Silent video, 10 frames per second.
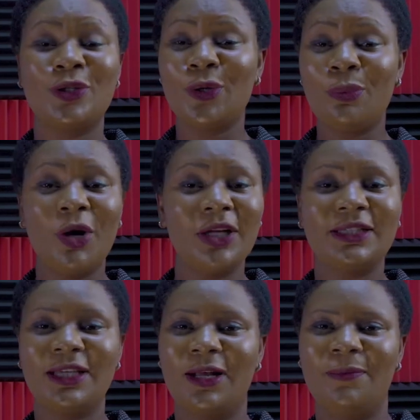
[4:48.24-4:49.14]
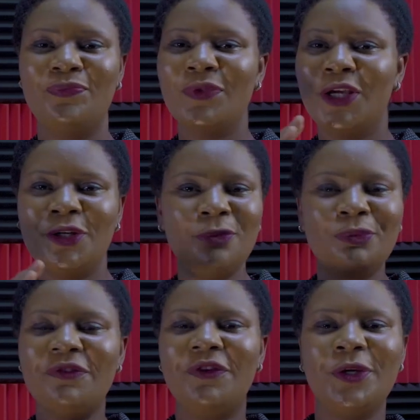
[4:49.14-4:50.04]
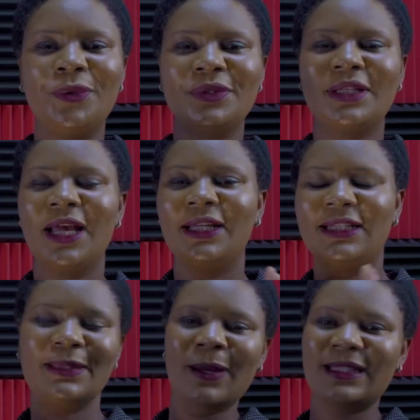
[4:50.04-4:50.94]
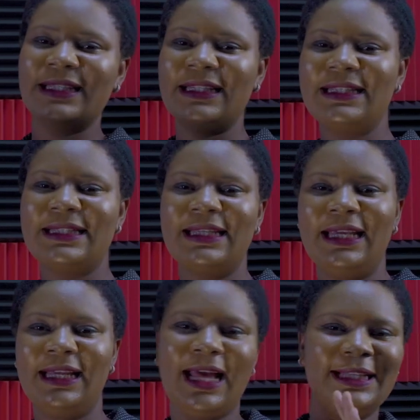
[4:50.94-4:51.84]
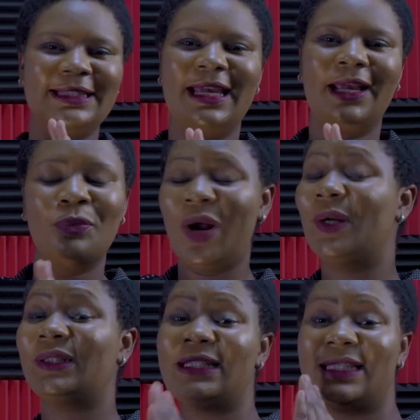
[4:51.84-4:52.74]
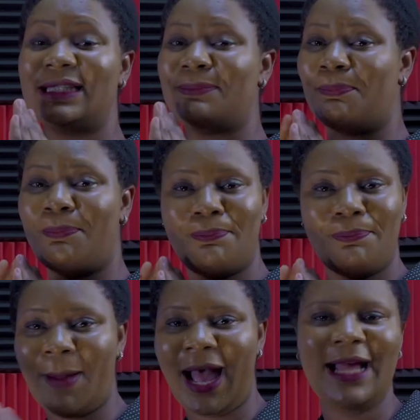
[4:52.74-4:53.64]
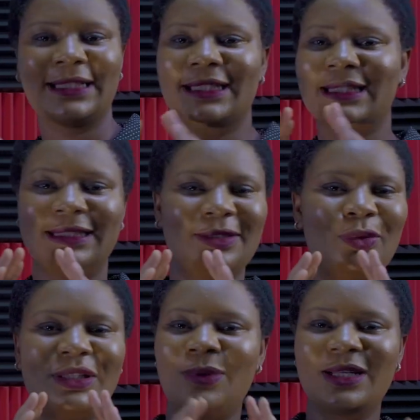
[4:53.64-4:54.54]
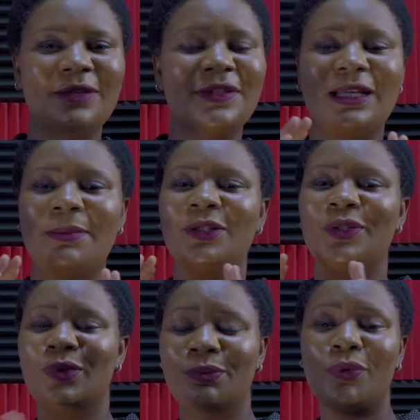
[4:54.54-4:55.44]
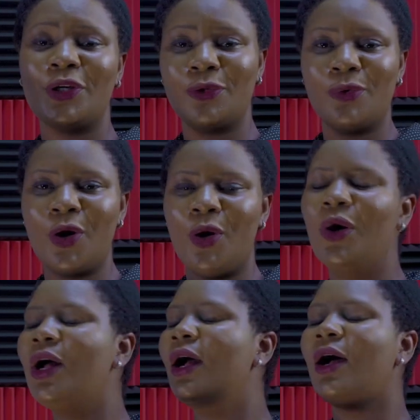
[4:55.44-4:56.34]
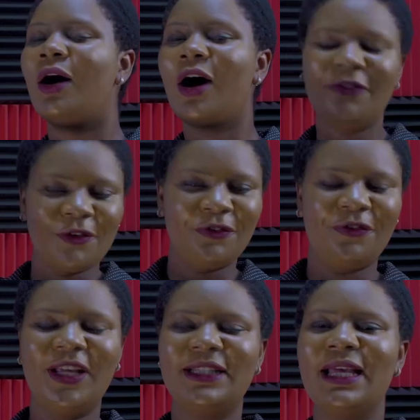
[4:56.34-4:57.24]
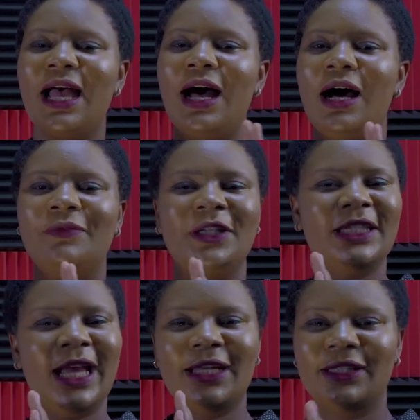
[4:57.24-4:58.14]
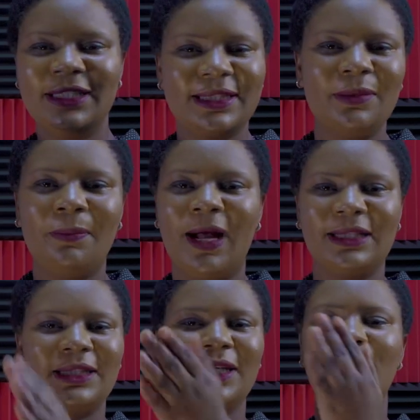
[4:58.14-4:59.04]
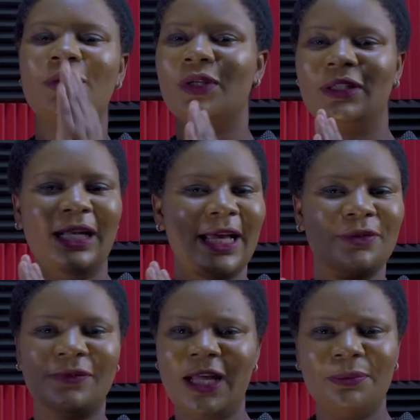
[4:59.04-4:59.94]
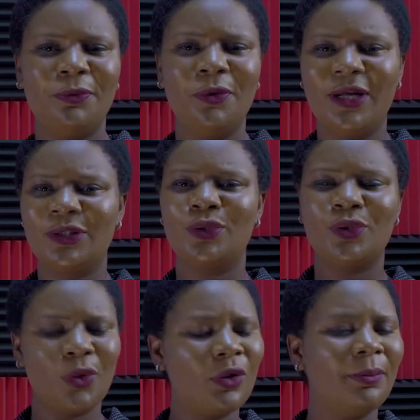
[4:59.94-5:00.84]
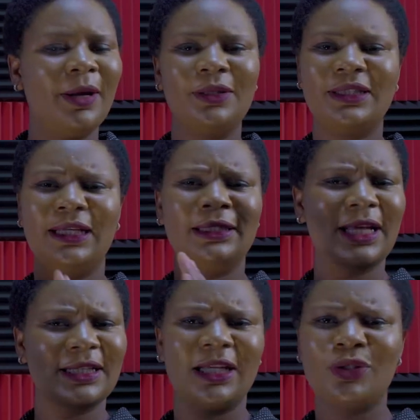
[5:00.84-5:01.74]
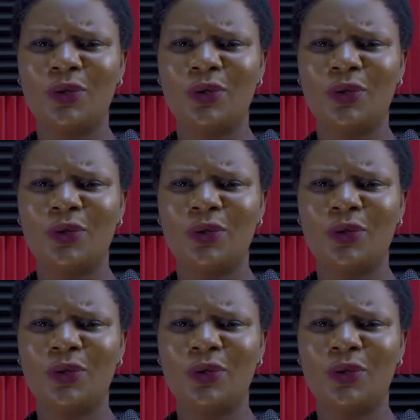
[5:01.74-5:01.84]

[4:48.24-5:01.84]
so much, reviews, this person listening and saying, wow, this is bad. This is, Tiwa Savage is about to sweep you all off your feet. She had a listening party. We saw the likes of Ladipo went on to talk about it. Tasha